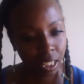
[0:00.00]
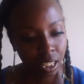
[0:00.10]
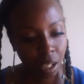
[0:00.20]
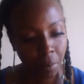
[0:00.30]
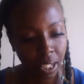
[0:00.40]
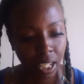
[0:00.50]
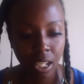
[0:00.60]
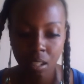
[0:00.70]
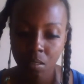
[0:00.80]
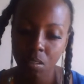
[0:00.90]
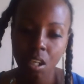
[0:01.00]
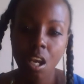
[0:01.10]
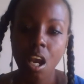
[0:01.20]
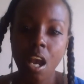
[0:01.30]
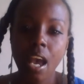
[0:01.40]
Get it on my head.
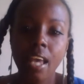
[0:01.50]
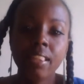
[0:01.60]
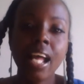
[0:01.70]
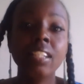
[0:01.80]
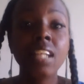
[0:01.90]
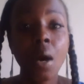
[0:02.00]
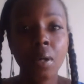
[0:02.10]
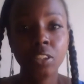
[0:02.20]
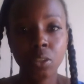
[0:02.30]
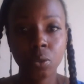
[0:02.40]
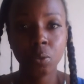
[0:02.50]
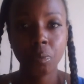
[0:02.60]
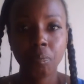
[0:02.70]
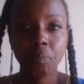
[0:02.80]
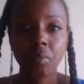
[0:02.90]
That's how I do
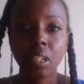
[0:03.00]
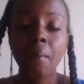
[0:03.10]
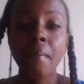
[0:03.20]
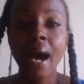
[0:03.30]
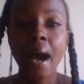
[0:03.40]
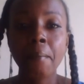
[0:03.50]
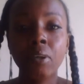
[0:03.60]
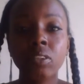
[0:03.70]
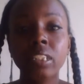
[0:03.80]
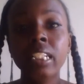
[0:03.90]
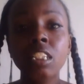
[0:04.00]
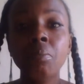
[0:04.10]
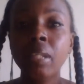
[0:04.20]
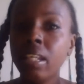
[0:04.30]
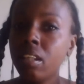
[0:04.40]
my most
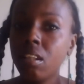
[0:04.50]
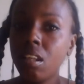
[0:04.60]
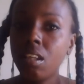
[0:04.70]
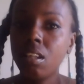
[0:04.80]
intimate